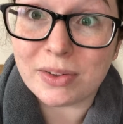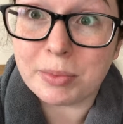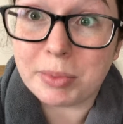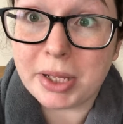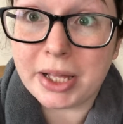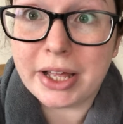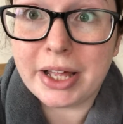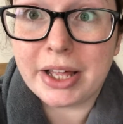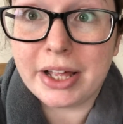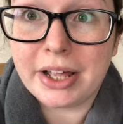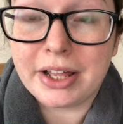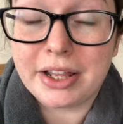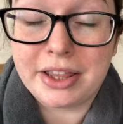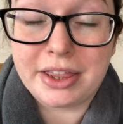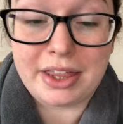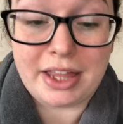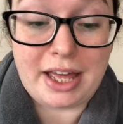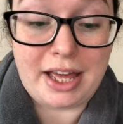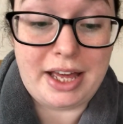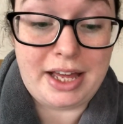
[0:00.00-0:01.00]
a
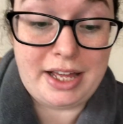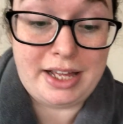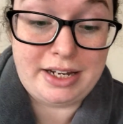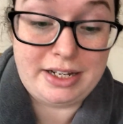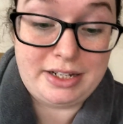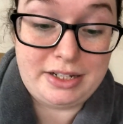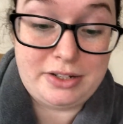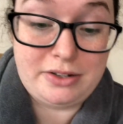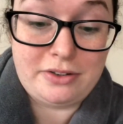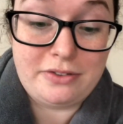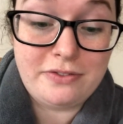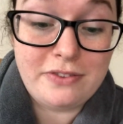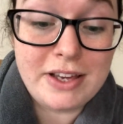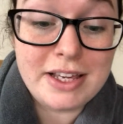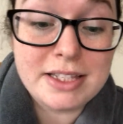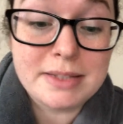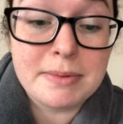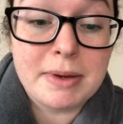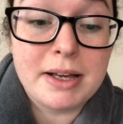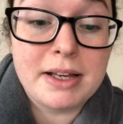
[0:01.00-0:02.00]
bath and do a
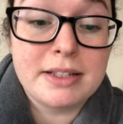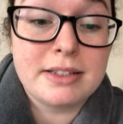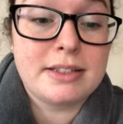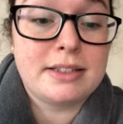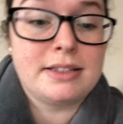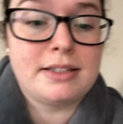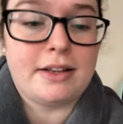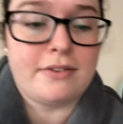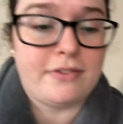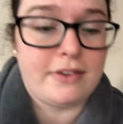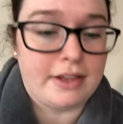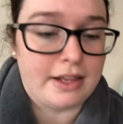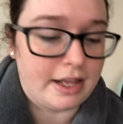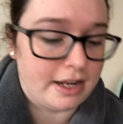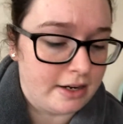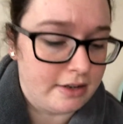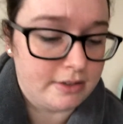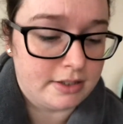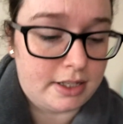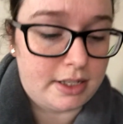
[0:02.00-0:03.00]
face mask and stuff like that,
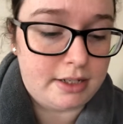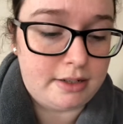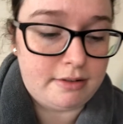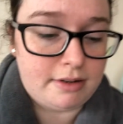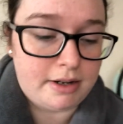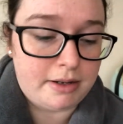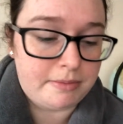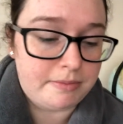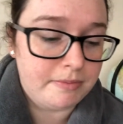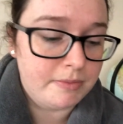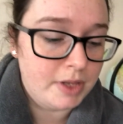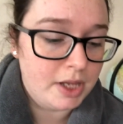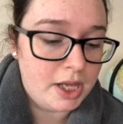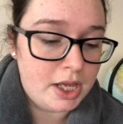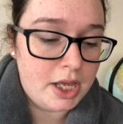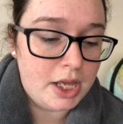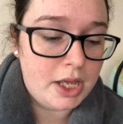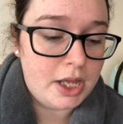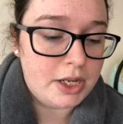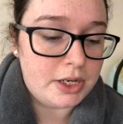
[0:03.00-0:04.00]
and I was like, nope,
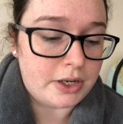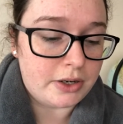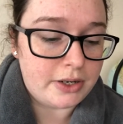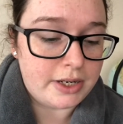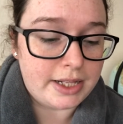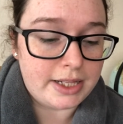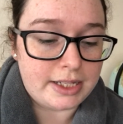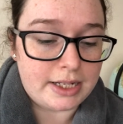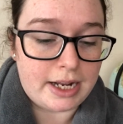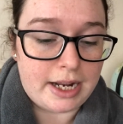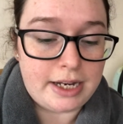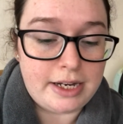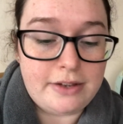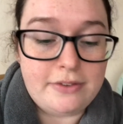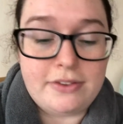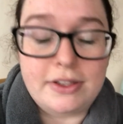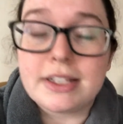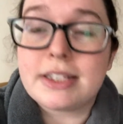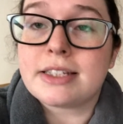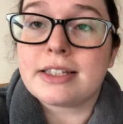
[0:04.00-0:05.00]
don't need any
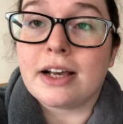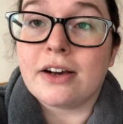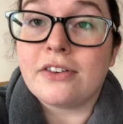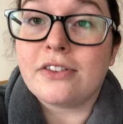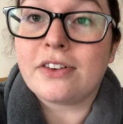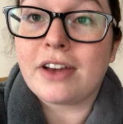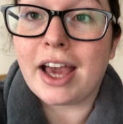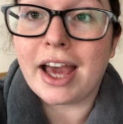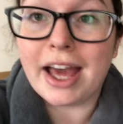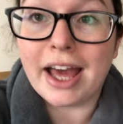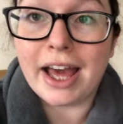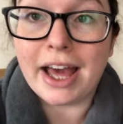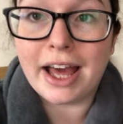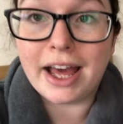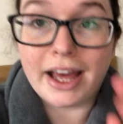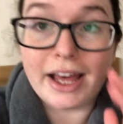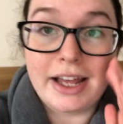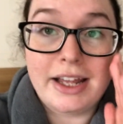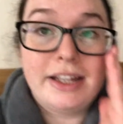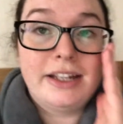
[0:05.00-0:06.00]
of this
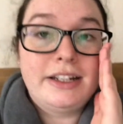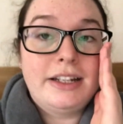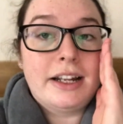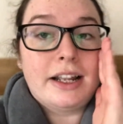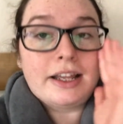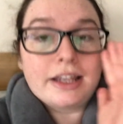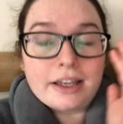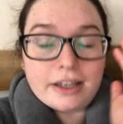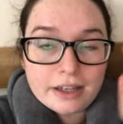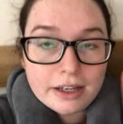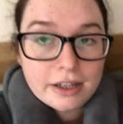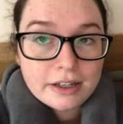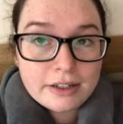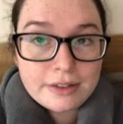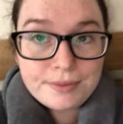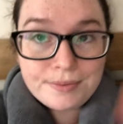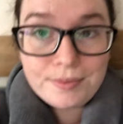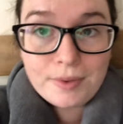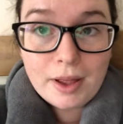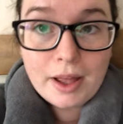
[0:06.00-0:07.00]
self-care, like
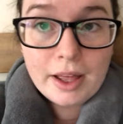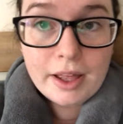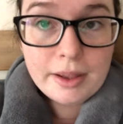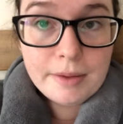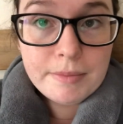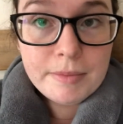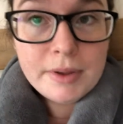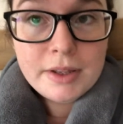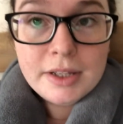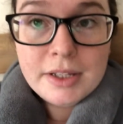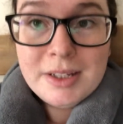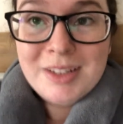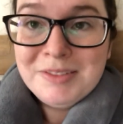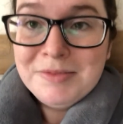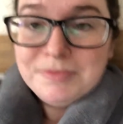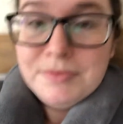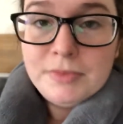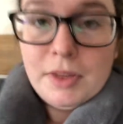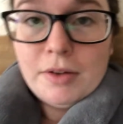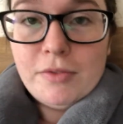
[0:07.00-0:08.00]
I'm
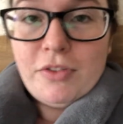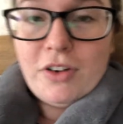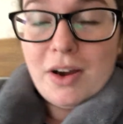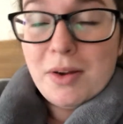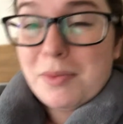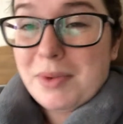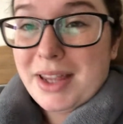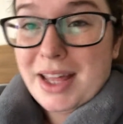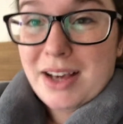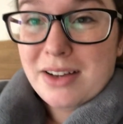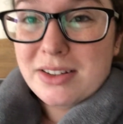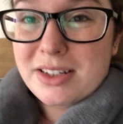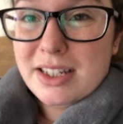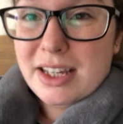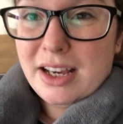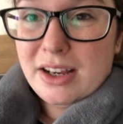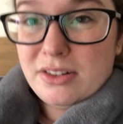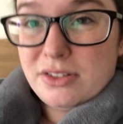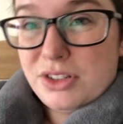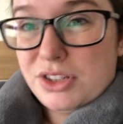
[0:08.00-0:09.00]
fine without it,
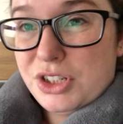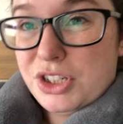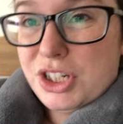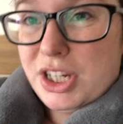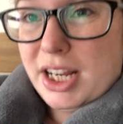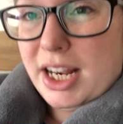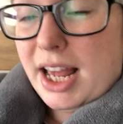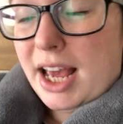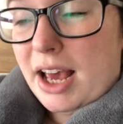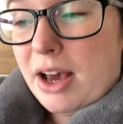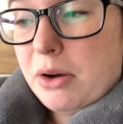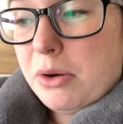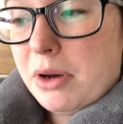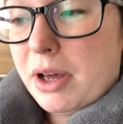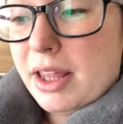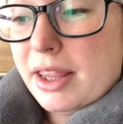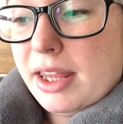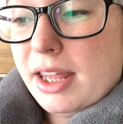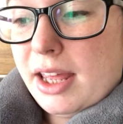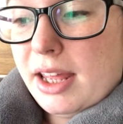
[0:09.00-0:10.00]
I'll just chill out.
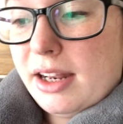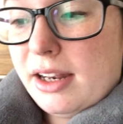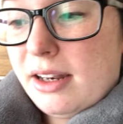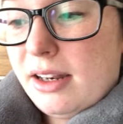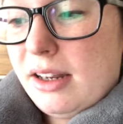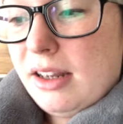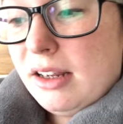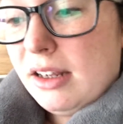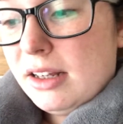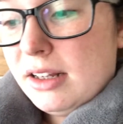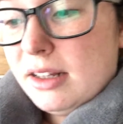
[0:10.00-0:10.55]
And then